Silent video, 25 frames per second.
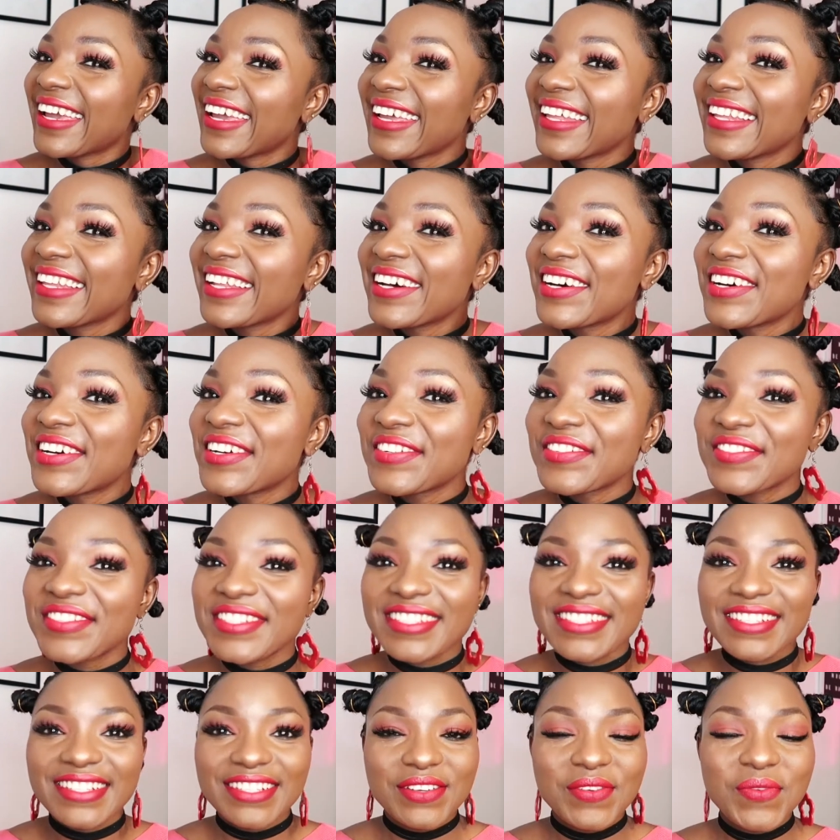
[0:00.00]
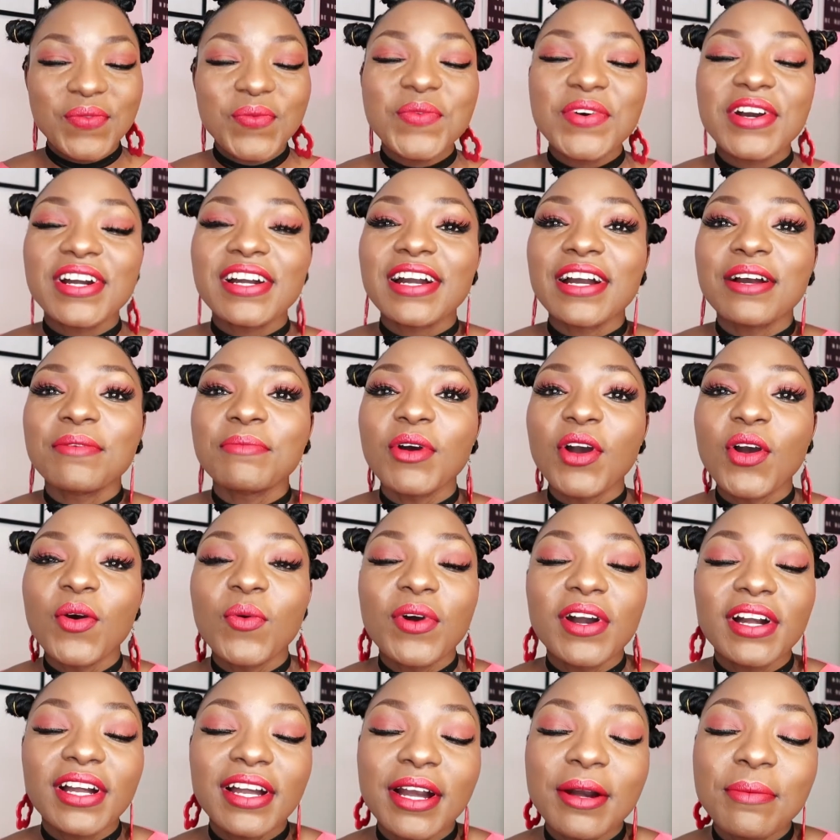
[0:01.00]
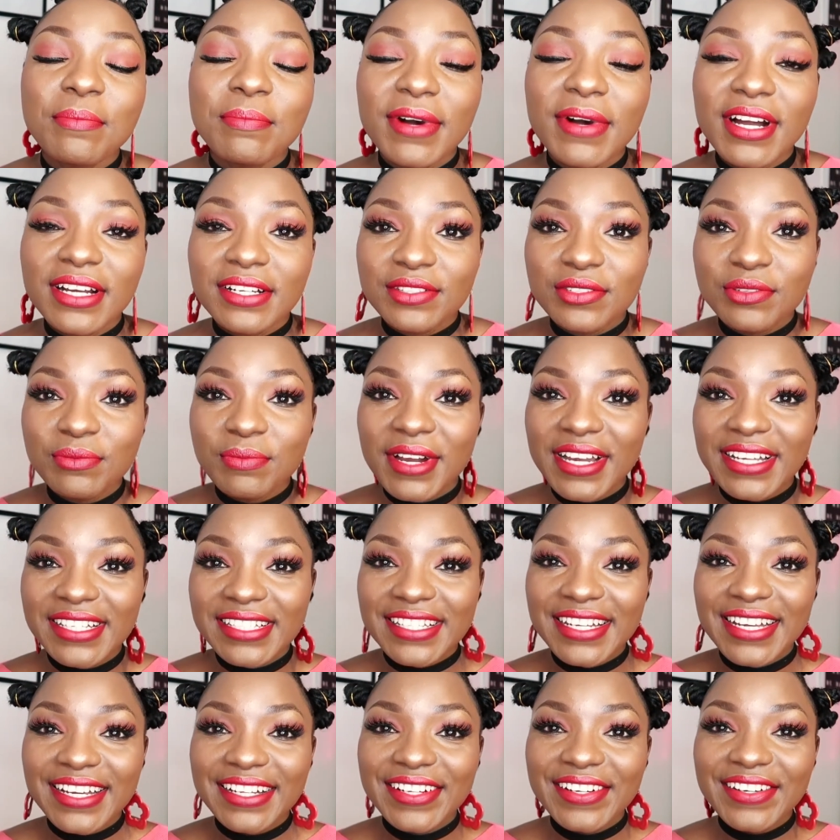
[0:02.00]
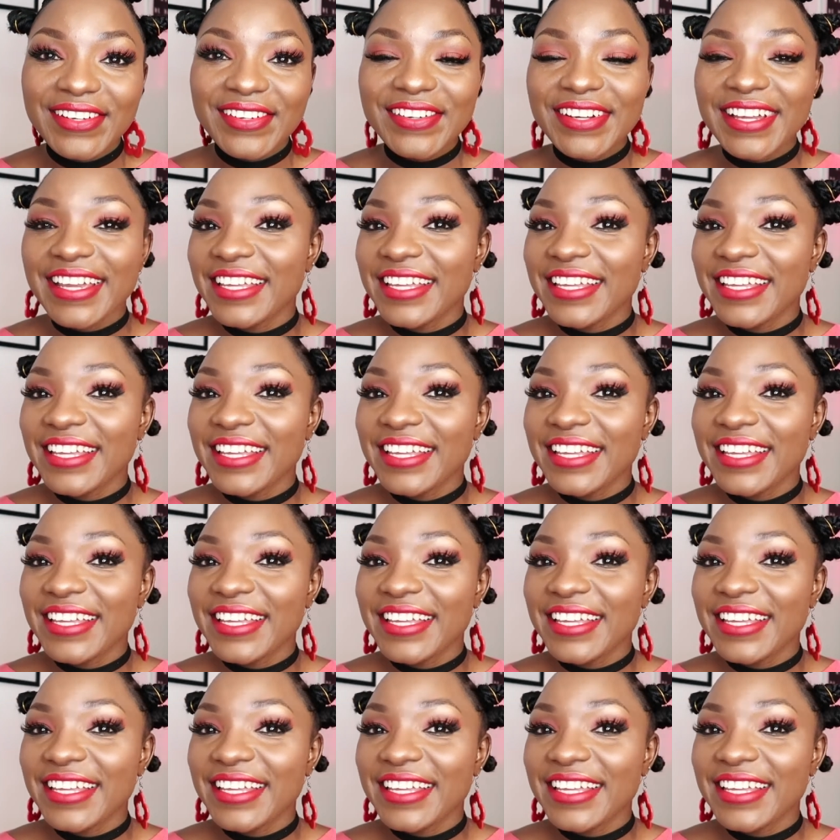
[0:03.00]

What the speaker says: Hey loves, welcome back to my channel.